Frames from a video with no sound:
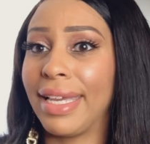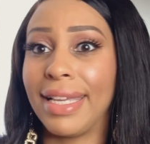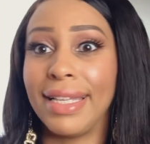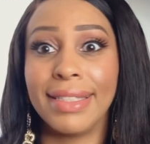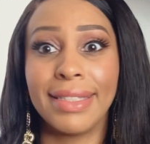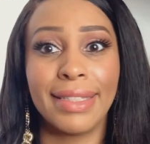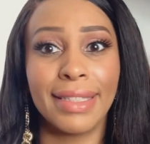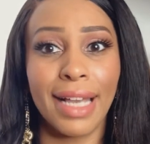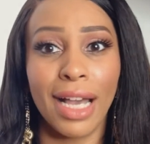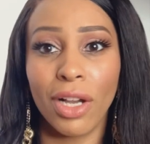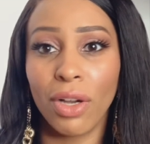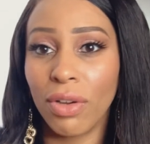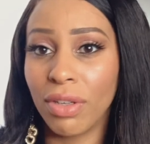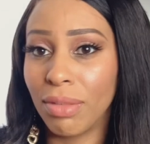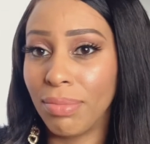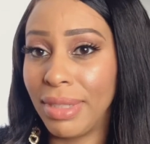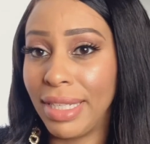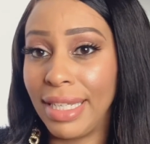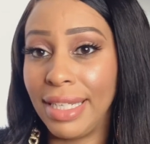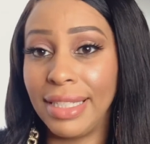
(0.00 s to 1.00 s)
It's not going to
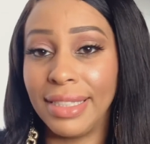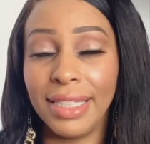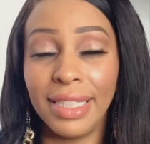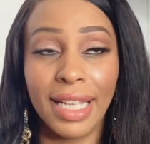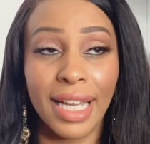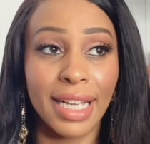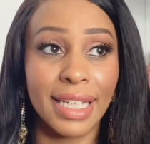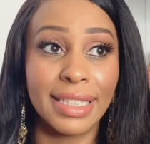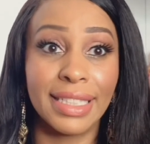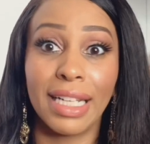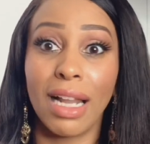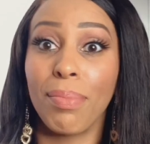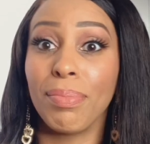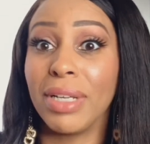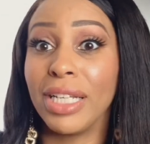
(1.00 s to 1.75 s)
be easy. Like I said, I'm